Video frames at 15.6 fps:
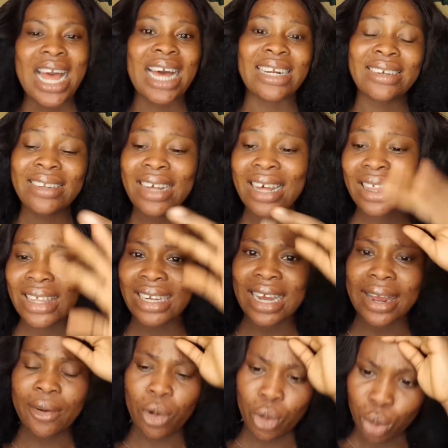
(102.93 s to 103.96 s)
Another thing
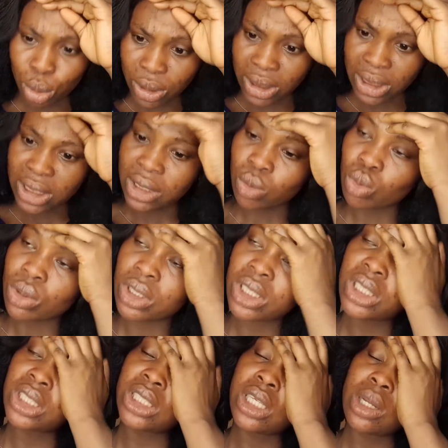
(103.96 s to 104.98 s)
I noticed was
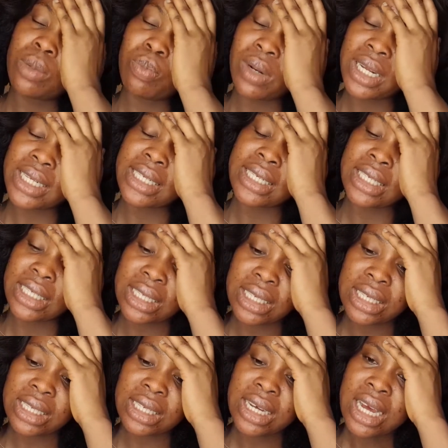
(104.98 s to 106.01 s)

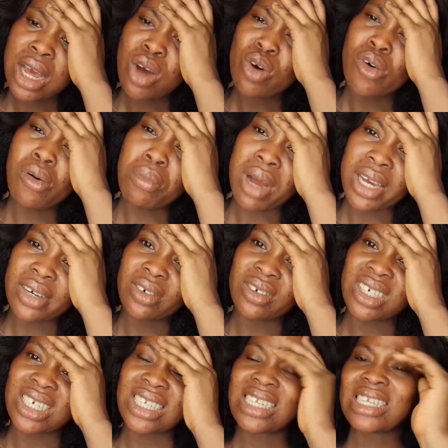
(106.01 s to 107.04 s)
sleeplessness. Oh my
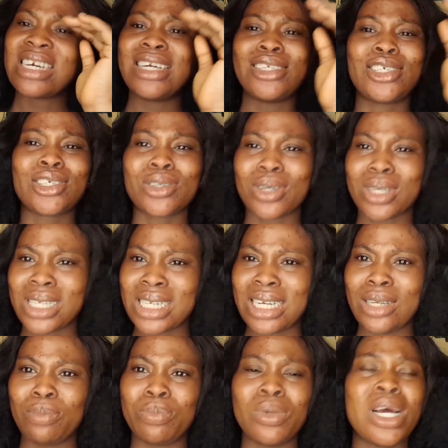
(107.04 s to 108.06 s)
goodness, short
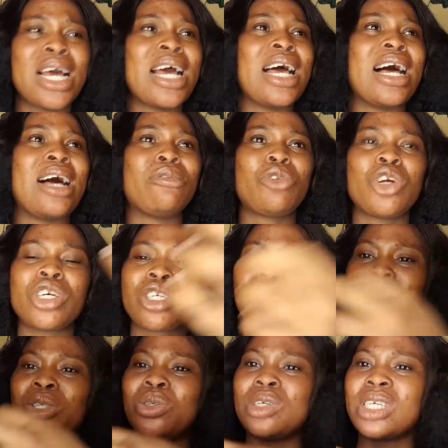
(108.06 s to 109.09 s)
sleep. I'm just
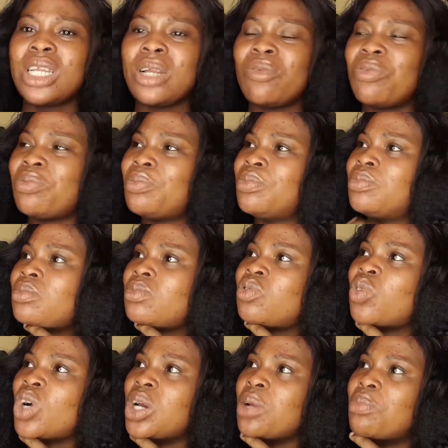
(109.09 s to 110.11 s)
going to sleep
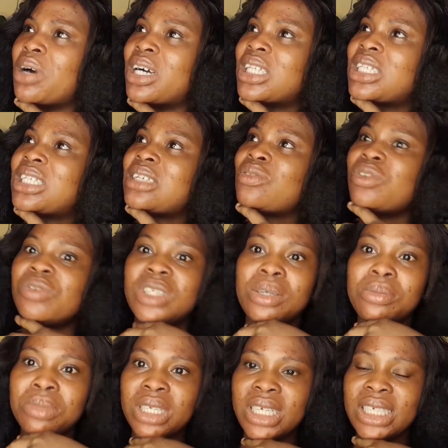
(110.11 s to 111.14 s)
for about
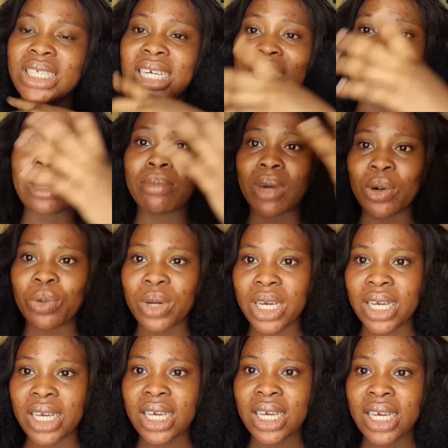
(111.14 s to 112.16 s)
15 minutes and I'm
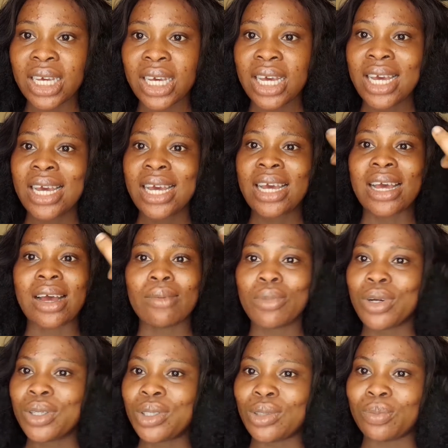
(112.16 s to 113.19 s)
awake. I'm
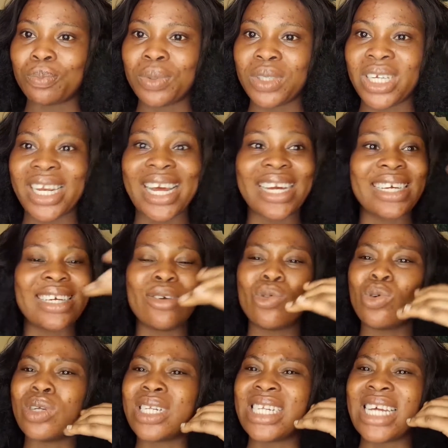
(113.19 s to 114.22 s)
going to pee. Like it
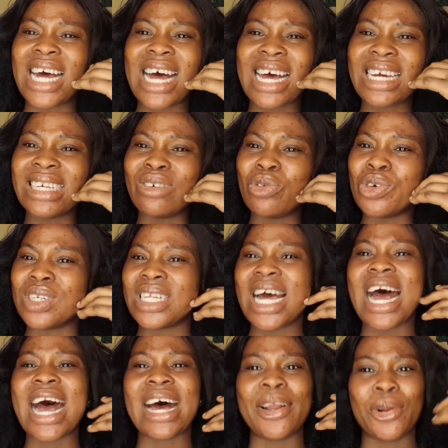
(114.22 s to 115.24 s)
was that
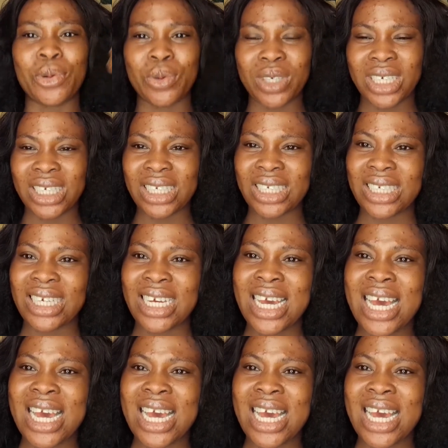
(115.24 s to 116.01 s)
annoying.